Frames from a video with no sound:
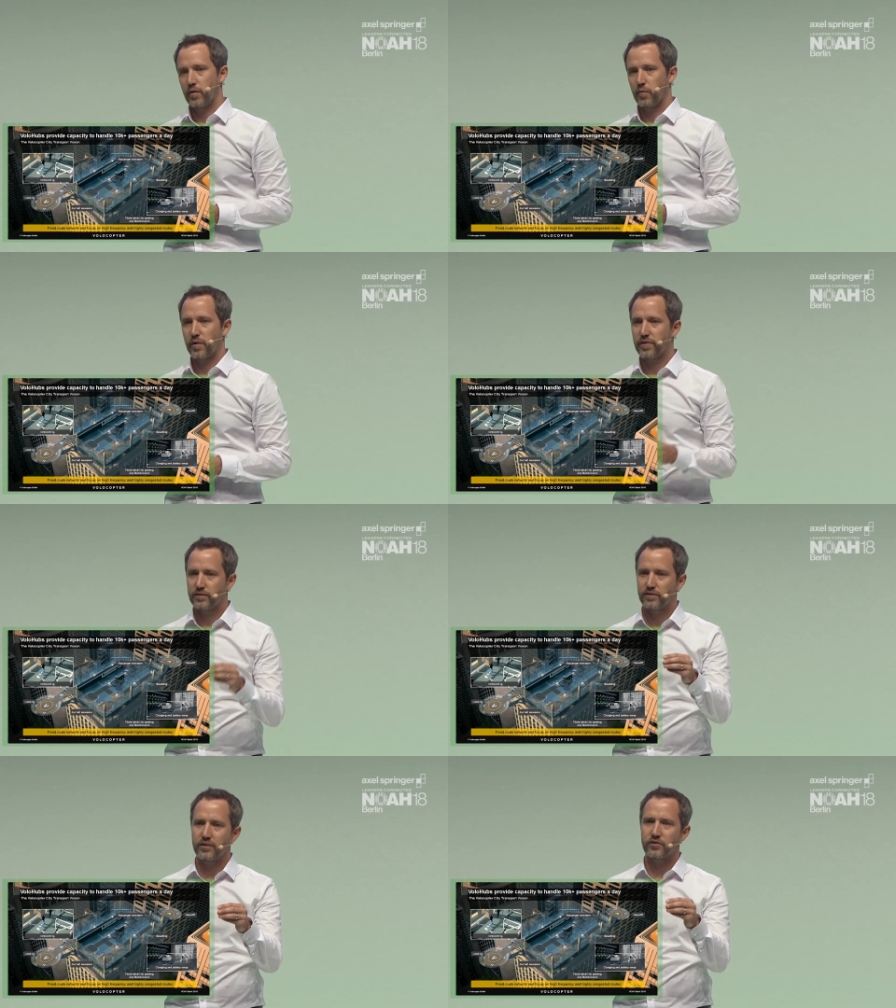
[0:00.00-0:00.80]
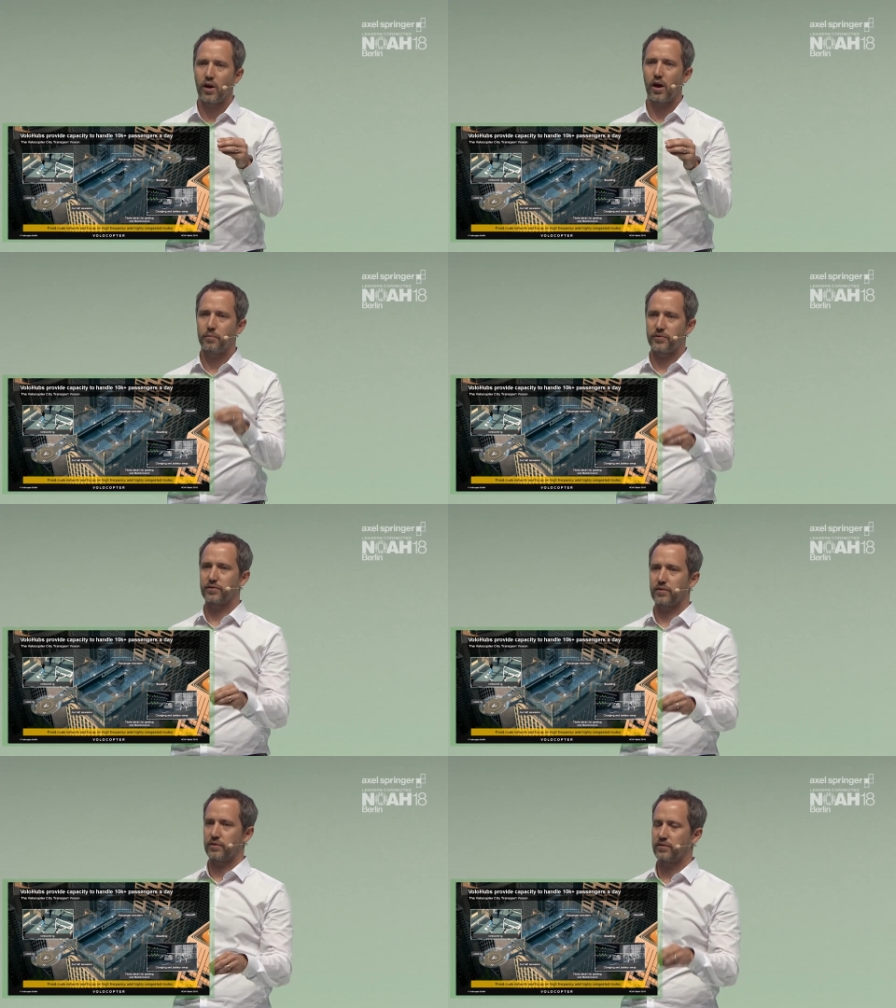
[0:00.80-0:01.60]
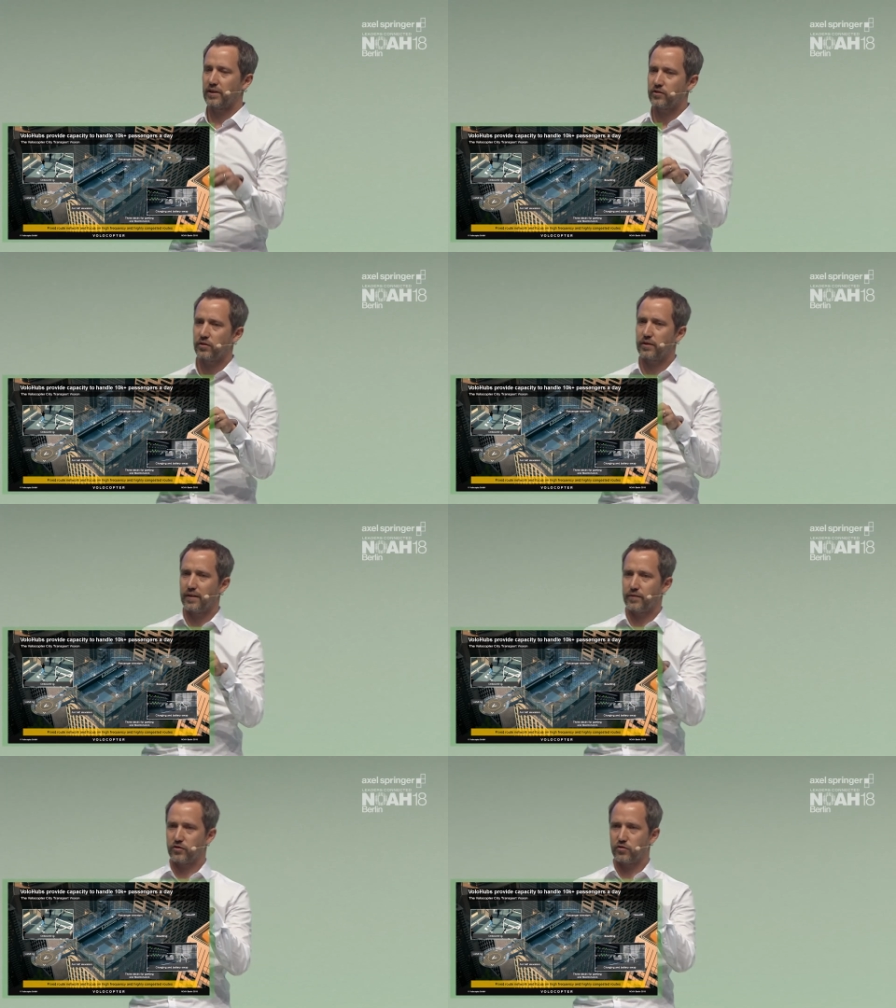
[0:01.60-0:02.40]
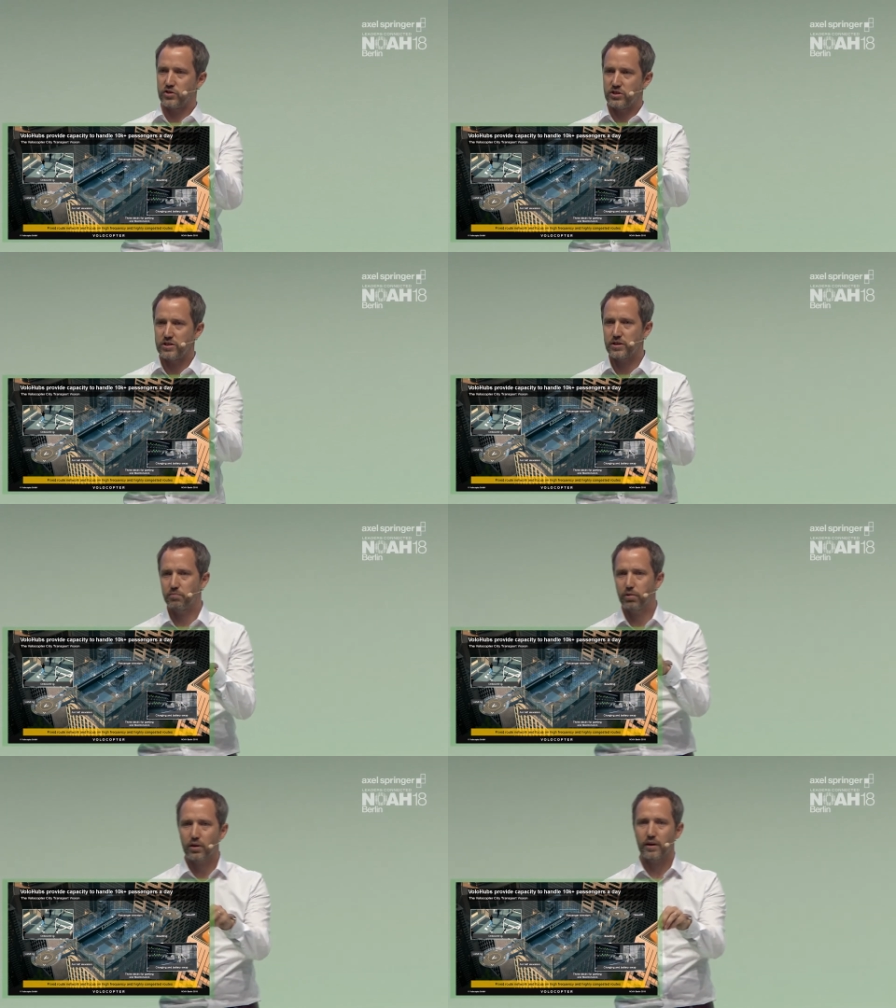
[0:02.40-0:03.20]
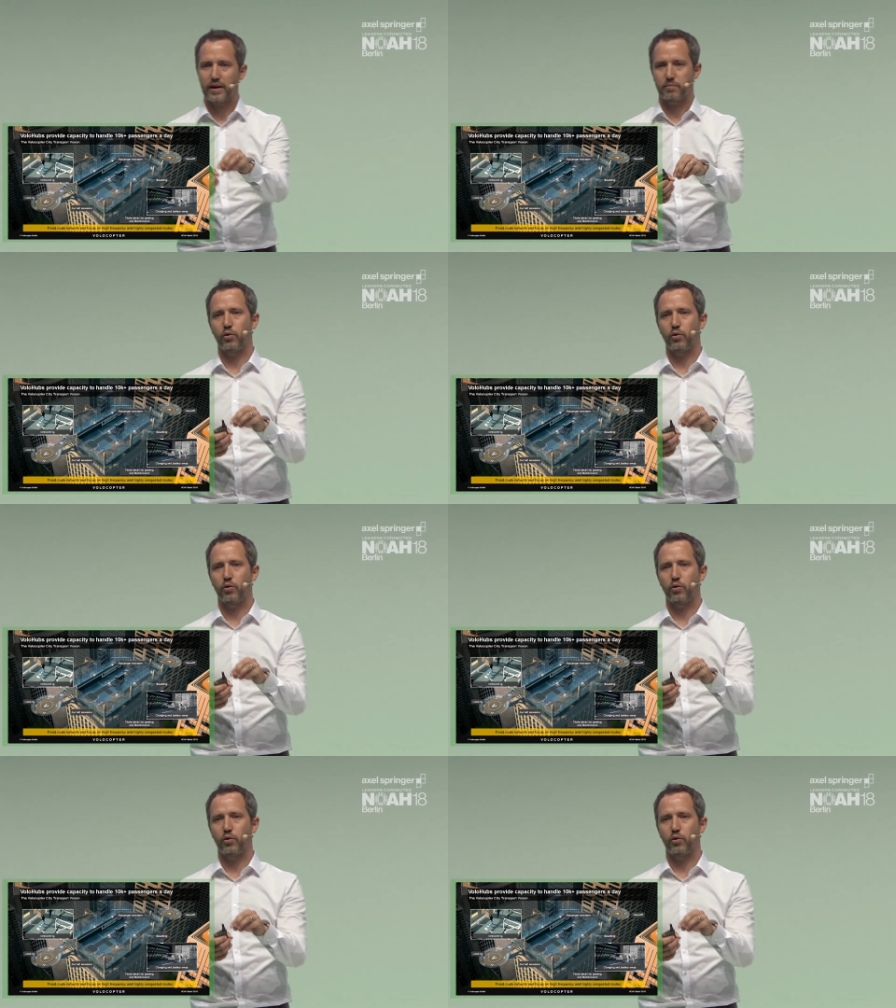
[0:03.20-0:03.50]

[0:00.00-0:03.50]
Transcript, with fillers: With such hubs centered at the strategic bottleneck